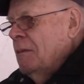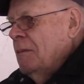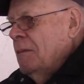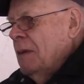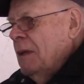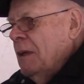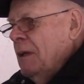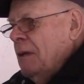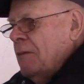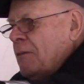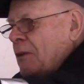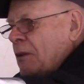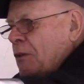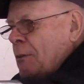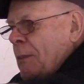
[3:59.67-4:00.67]
my
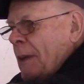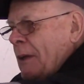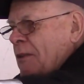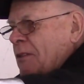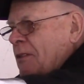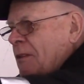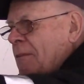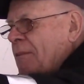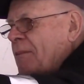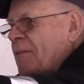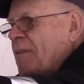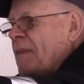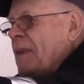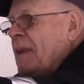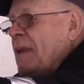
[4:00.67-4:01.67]
French press.
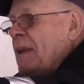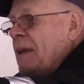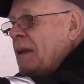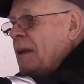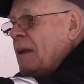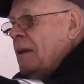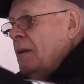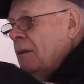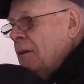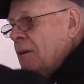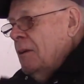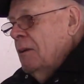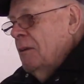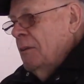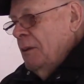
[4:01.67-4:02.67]
We